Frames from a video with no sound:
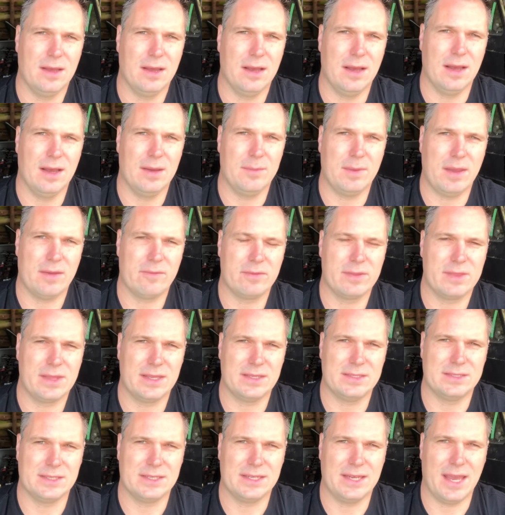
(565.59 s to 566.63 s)

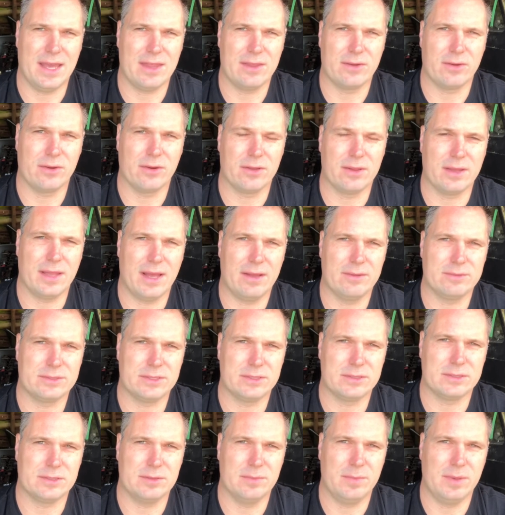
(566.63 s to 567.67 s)
Everything together allows
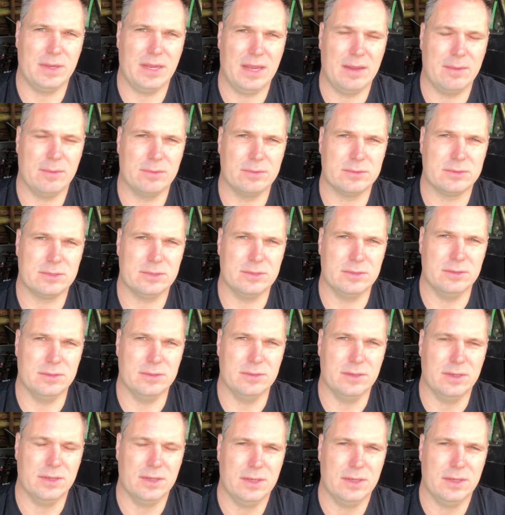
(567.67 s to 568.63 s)
it to be able to